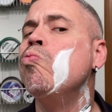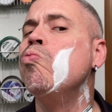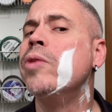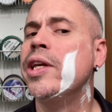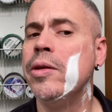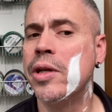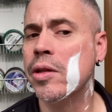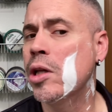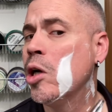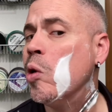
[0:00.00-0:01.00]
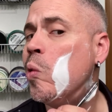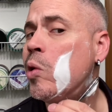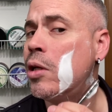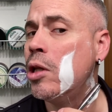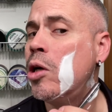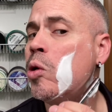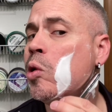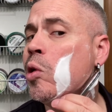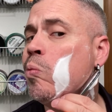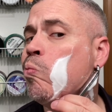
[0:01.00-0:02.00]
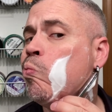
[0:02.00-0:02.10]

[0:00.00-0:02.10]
that you can load